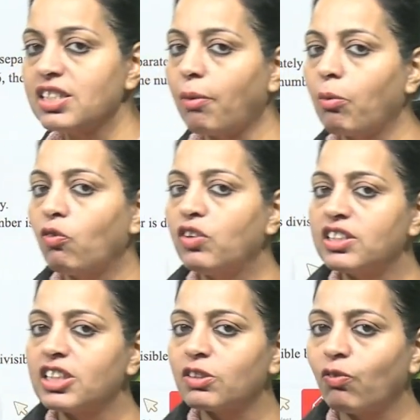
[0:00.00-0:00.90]
Sum of
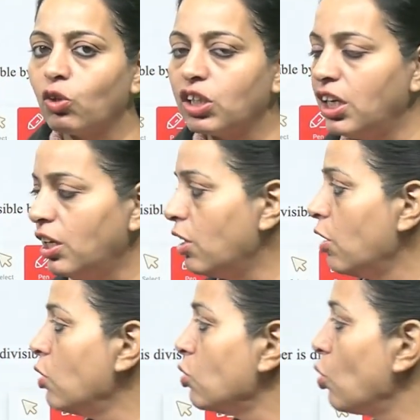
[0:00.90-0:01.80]
digits 14.
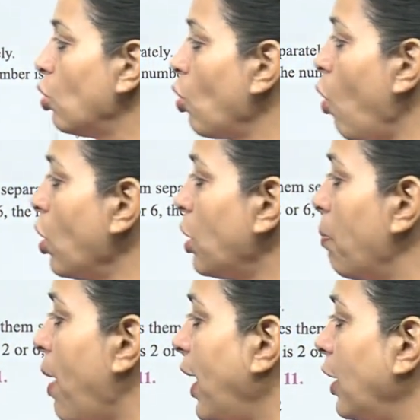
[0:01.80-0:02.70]
So
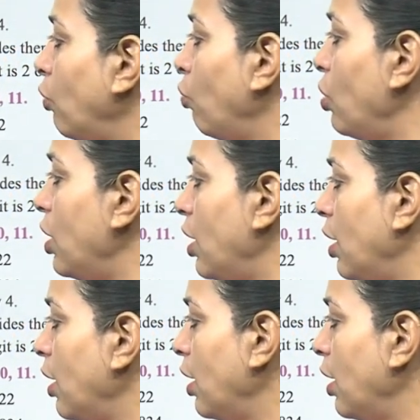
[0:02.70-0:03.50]
not by 3.